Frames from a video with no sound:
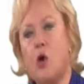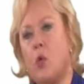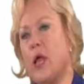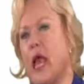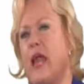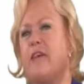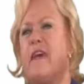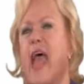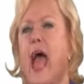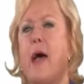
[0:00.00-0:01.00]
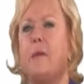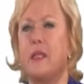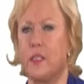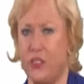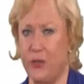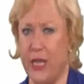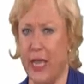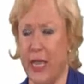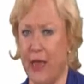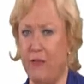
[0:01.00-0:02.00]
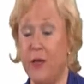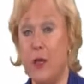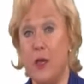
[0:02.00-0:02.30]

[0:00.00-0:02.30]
What kind of habits do they have?